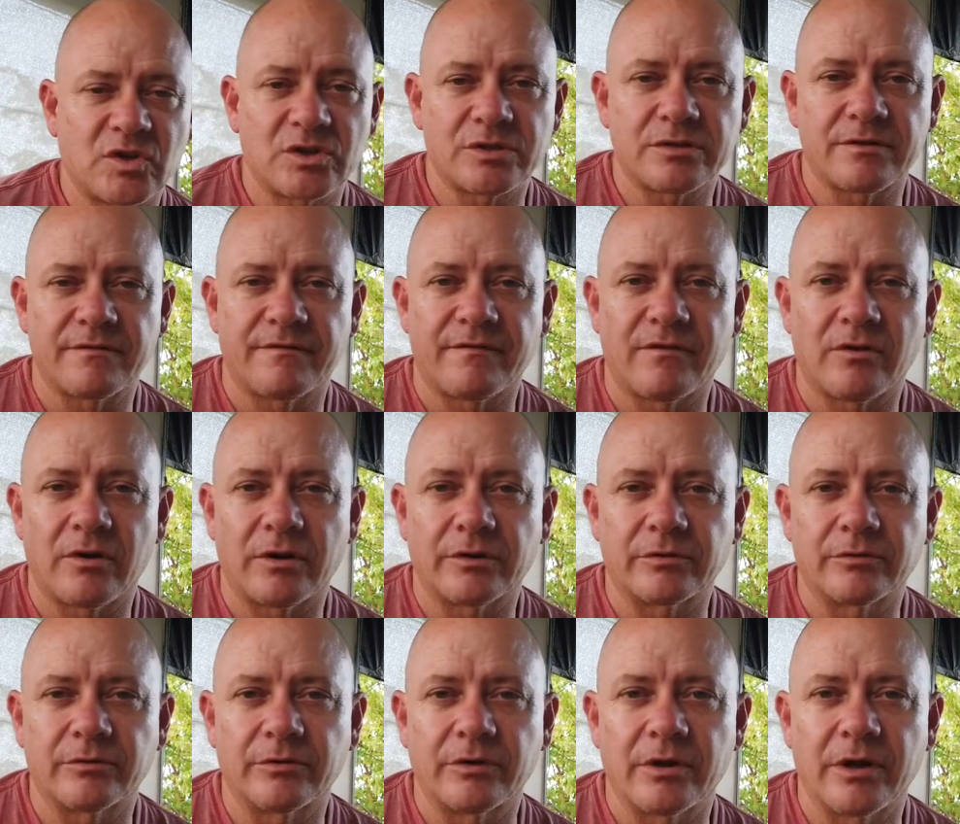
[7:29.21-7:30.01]
Just a
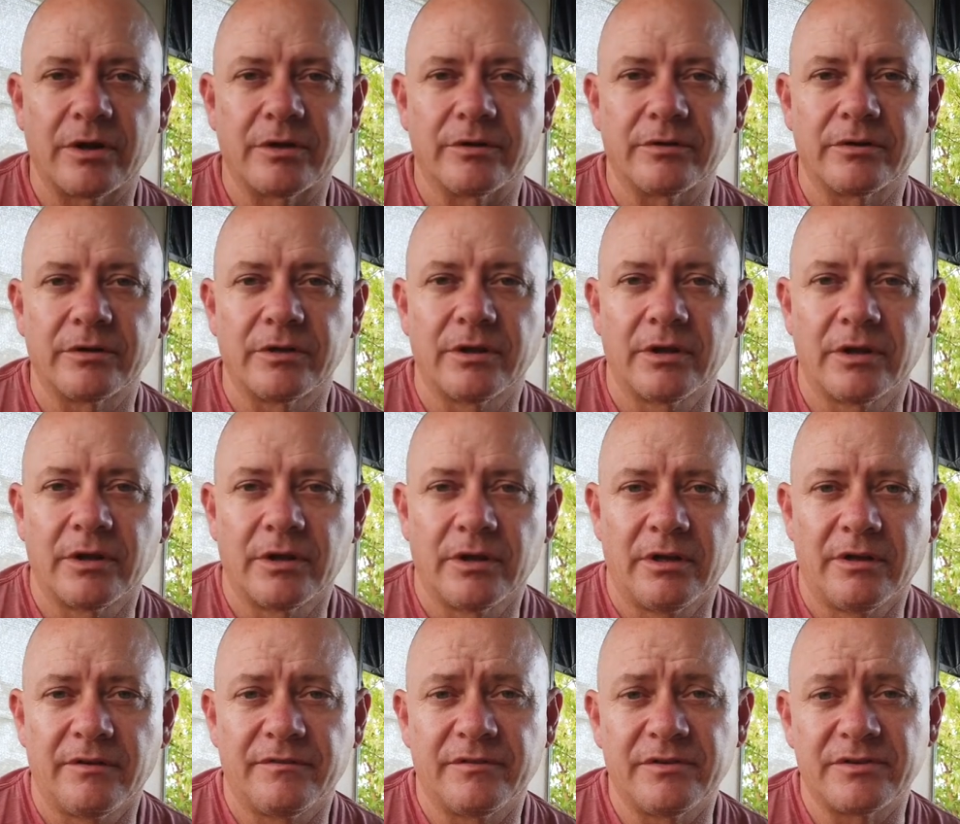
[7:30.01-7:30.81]
final note,
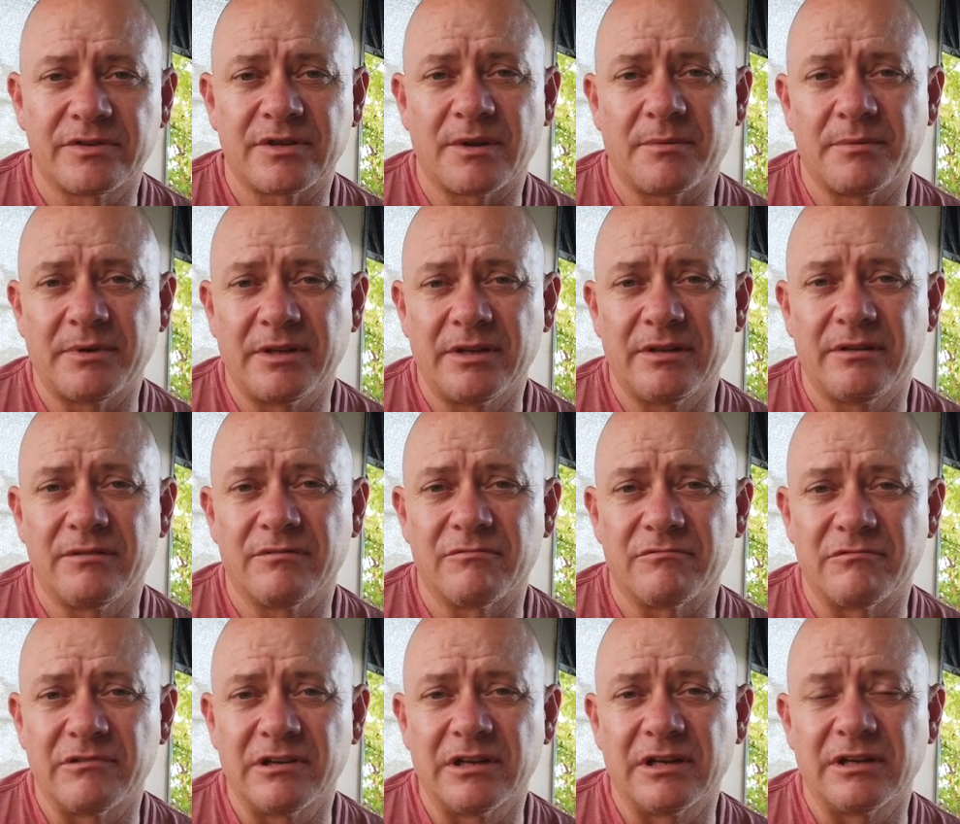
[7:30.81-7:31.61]
if you're somebody
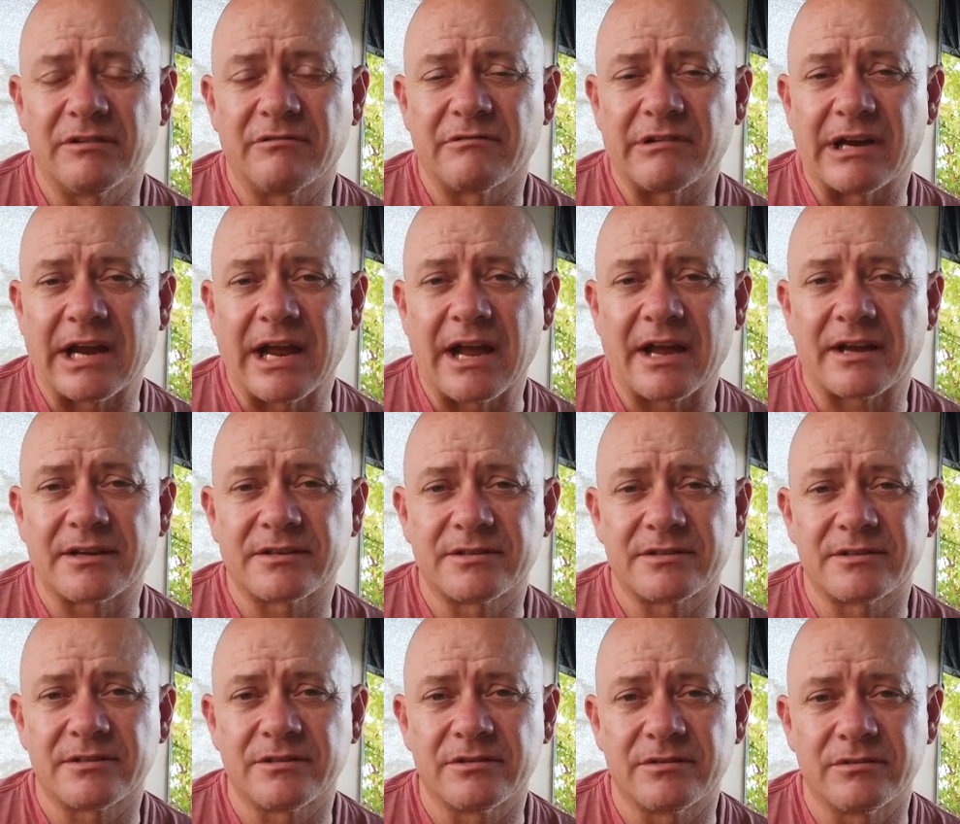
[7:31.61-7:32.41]
that really
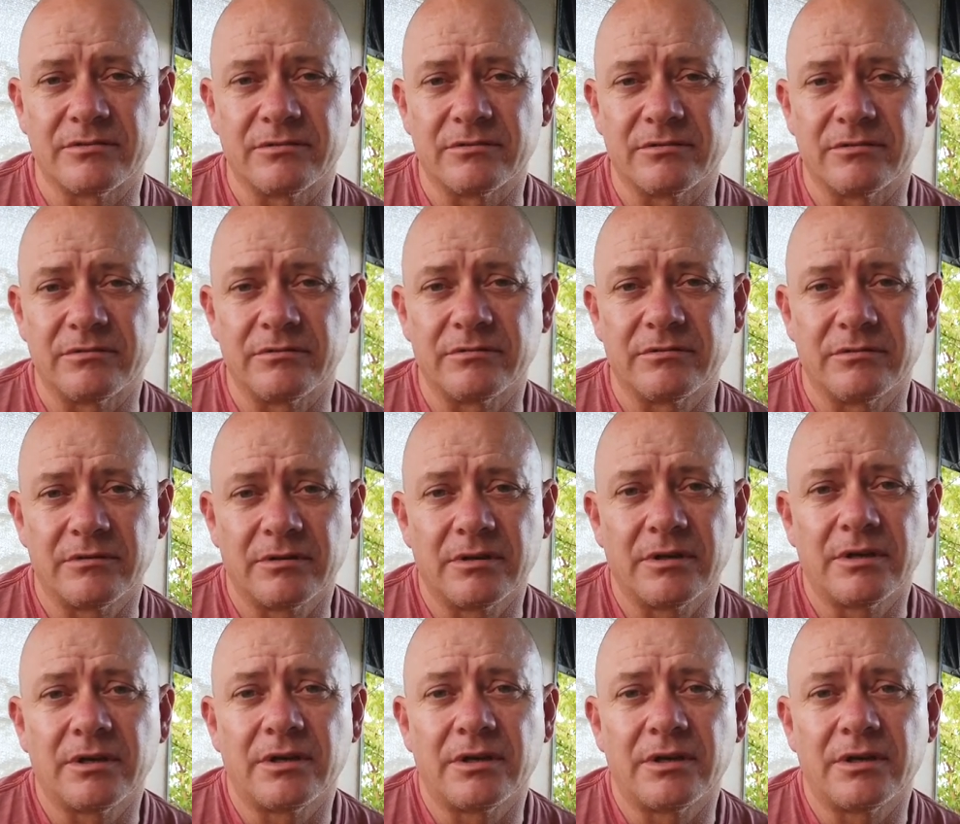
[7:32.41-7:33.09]
reacts to